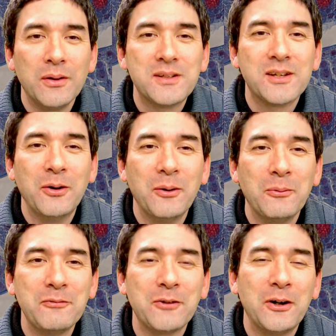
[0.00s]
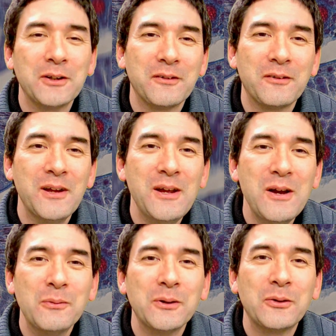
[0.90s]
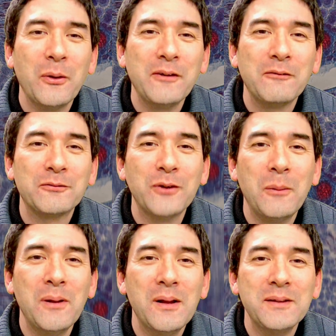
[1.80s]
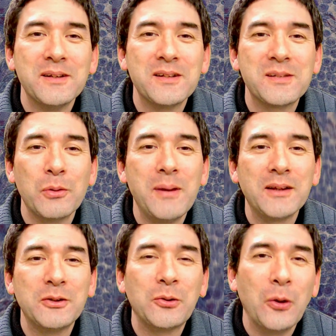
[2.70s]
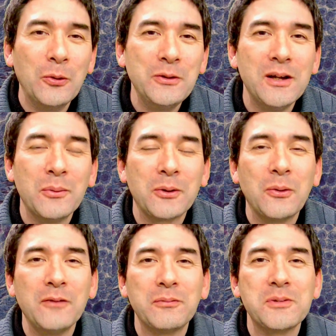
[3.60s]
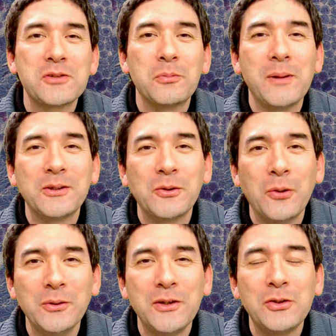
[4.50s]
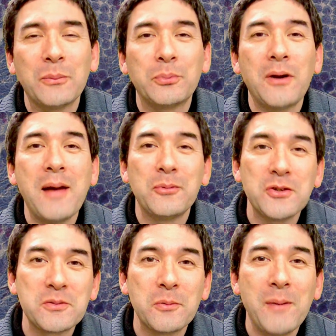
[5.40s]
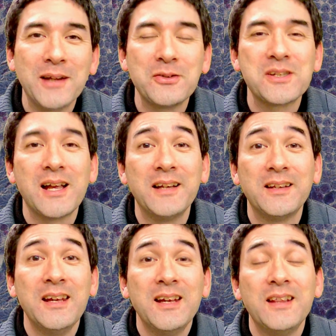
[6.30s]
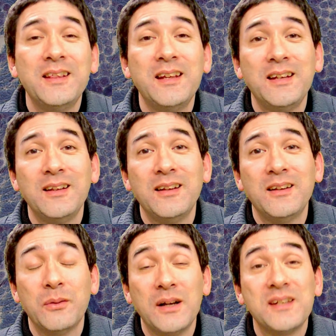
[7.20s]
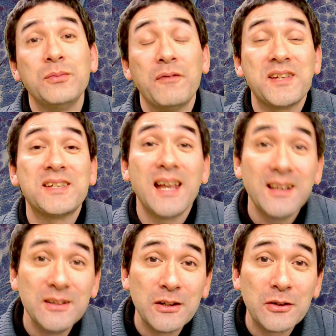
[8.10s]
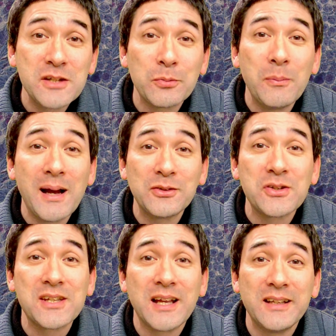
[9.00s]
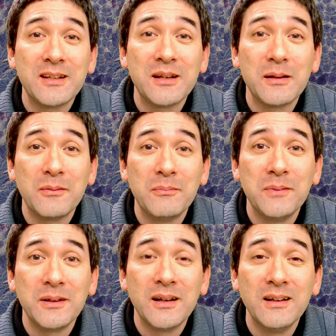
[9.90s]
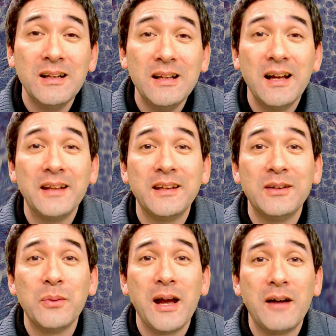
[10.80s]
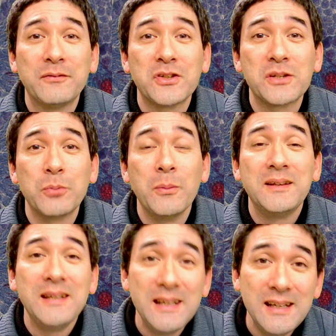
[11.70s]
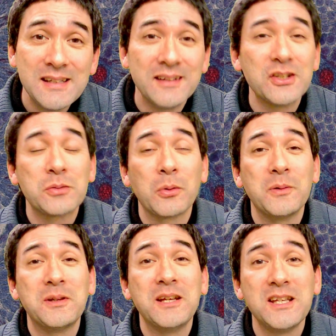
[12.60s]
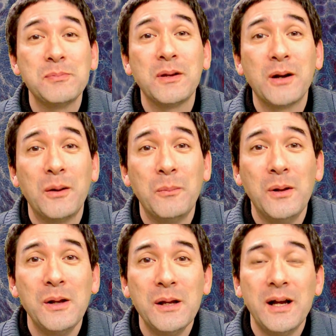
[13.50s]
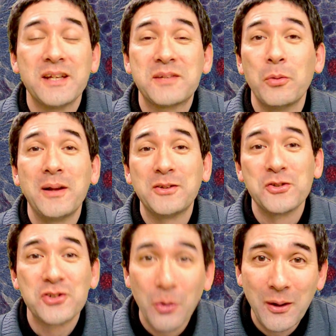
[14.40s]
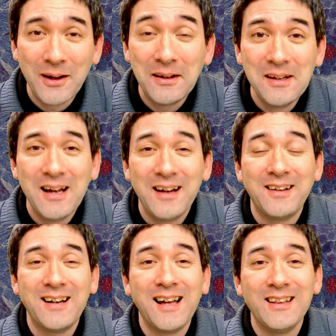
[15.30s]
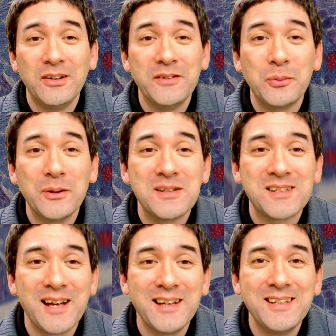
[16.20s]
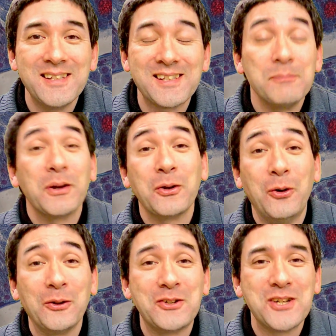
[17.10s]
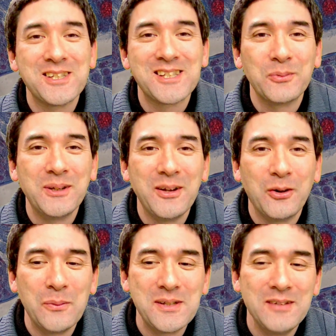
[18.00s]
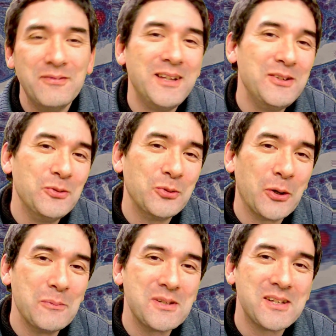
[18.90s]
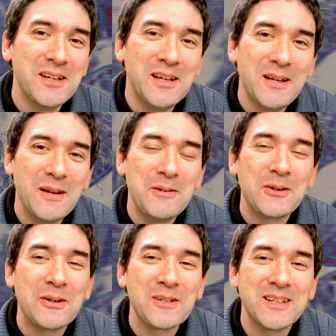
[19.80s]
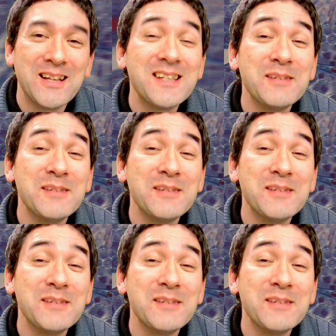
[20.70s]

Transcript: So we've got a, we're going from the spermatogonia, we're going from the spermatogonia to a primary spermatocyte. Then uh, we have a secondary spermatocyte. Uh, yeah. And then we have the spermatids and the spermatids become a spermatozoa. Uh, I love it when scientists and biologists, when they always invent new terms, because uh, that's